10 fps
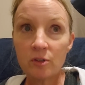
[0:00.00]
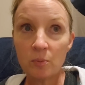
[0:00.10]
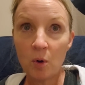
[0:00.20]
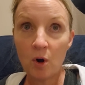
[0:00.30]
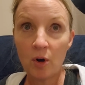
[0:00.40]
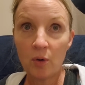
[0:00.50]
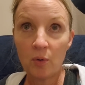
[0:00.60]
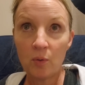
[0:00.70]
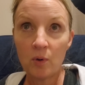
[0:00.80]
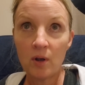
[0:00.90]

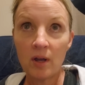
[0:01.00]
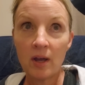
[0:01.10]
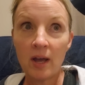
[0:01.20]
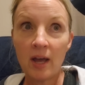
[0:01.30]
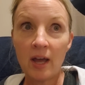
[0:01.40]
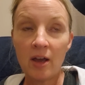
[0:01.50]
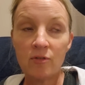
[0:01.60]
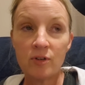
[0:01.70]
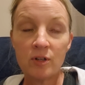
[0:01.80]
tomorrow. I have